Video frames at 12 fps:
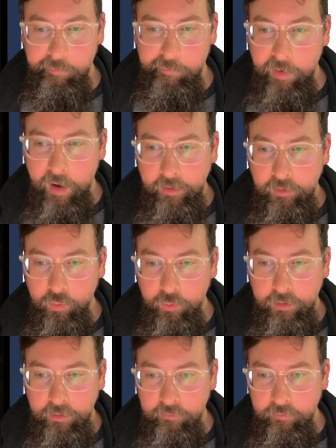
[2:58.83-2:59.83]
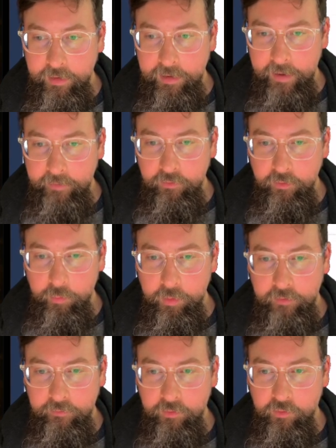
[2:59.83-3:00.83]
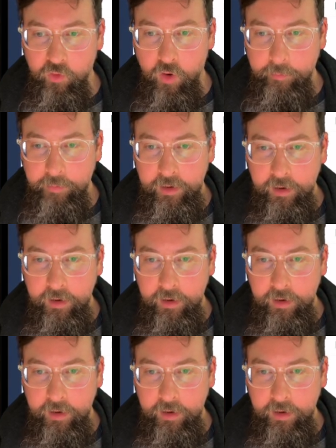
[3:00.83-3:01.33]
Not doing fantastic because of the choppy